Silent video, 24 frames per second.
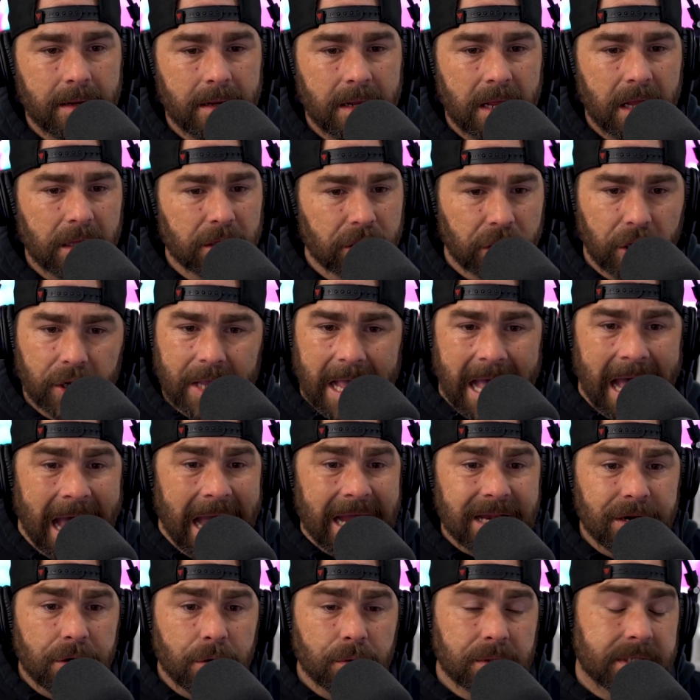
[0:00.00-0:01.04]
Look, I
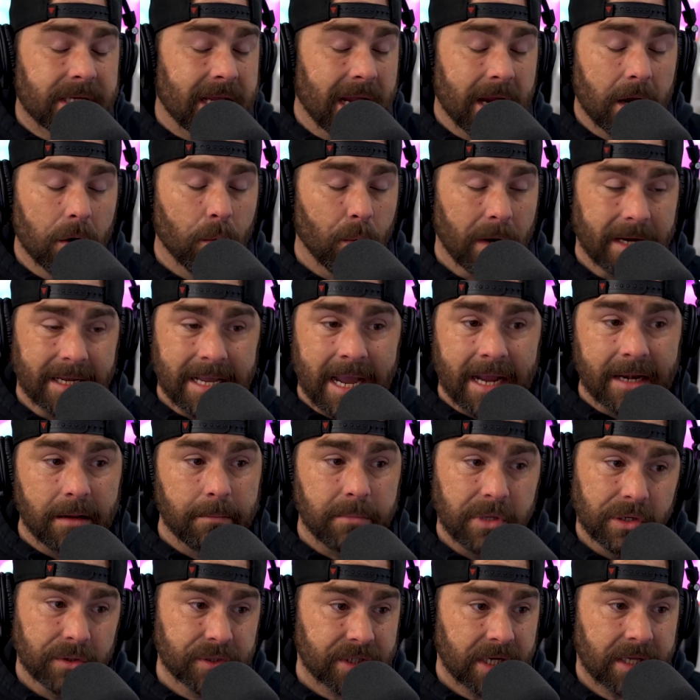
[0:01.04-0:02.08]
don't care what kind of
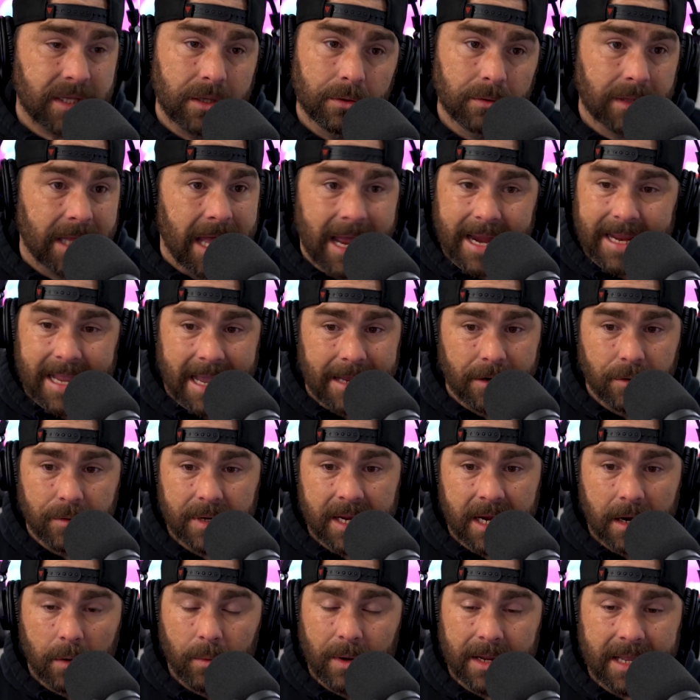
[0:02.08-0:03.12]
music you like. I don't
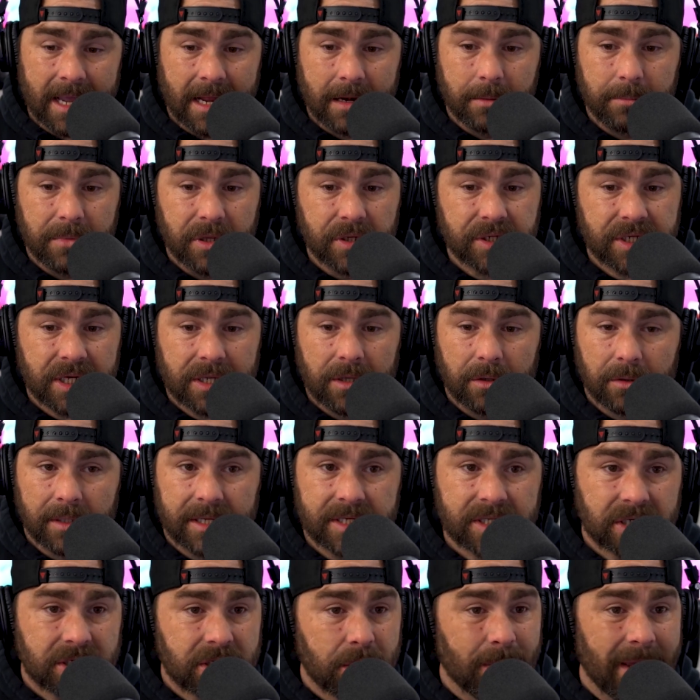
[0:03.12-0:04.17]
care what kind of music you
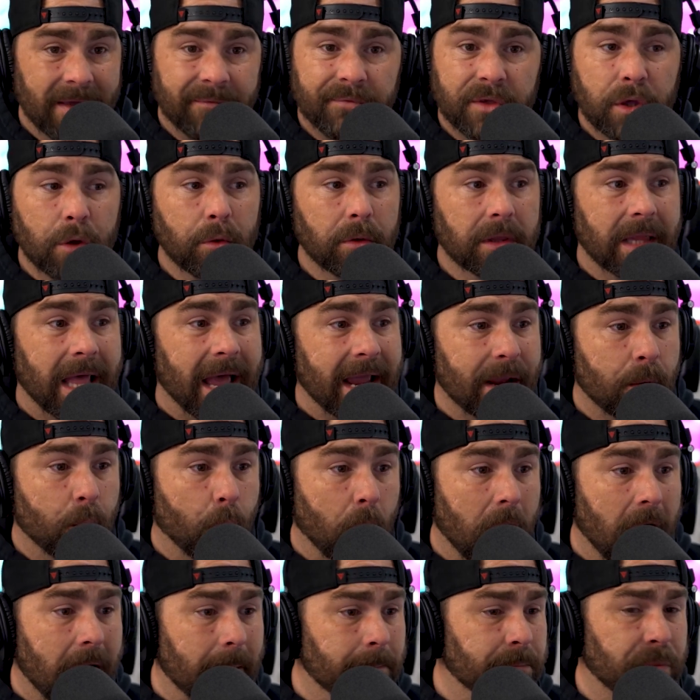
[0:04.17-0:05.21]
listen to. If you like
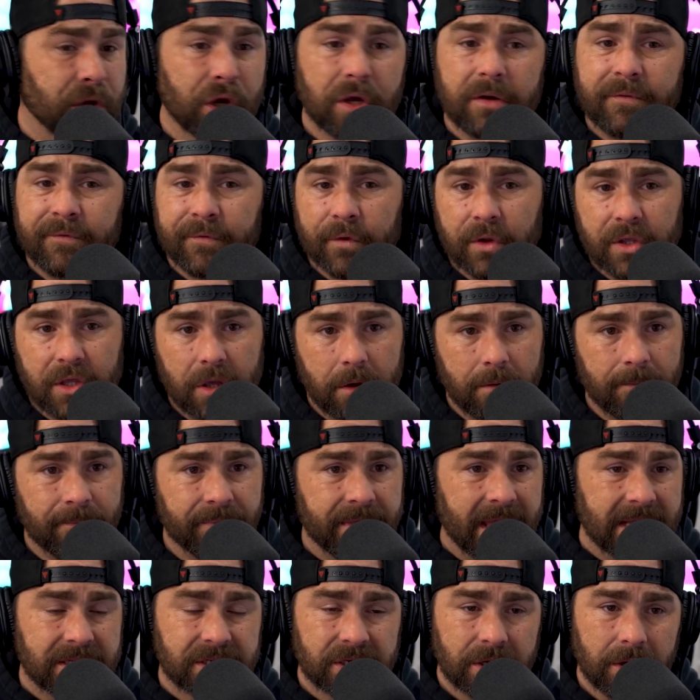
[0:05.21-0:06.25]
WAP, good for you.
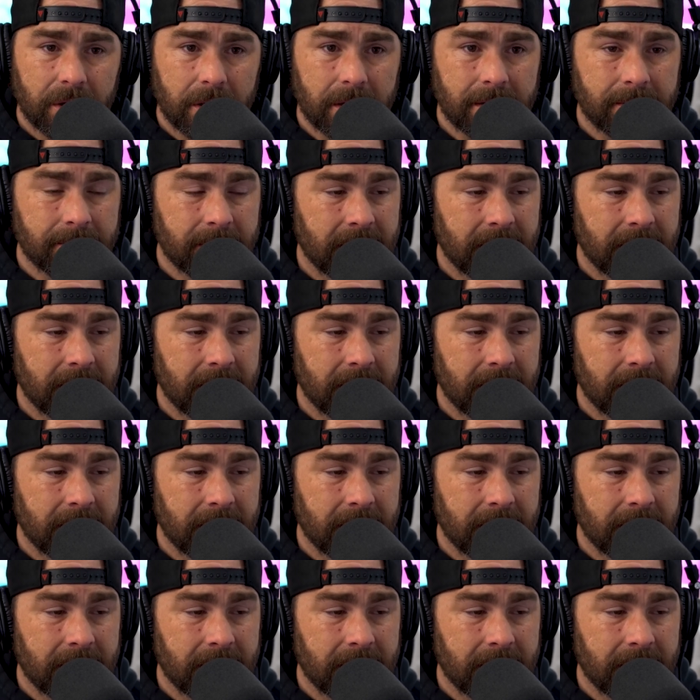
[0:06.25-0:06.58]
That's good.